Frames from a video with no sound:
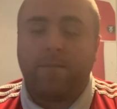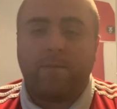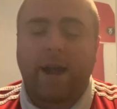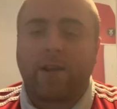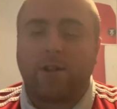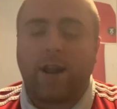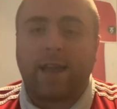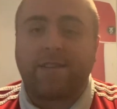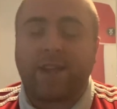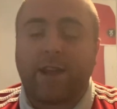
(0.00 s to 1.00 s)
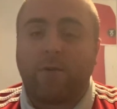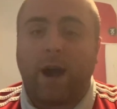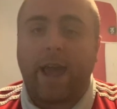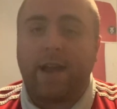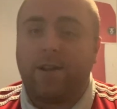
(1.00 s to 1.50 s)
Michael Olise
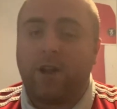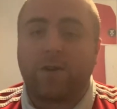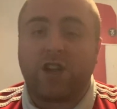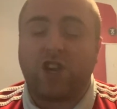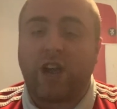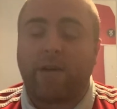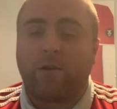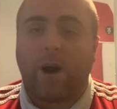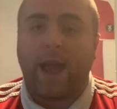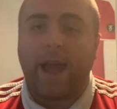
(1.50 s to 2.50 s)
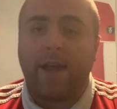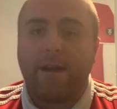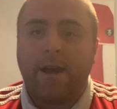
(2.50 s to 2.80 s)
quiet and Lucas João quiet.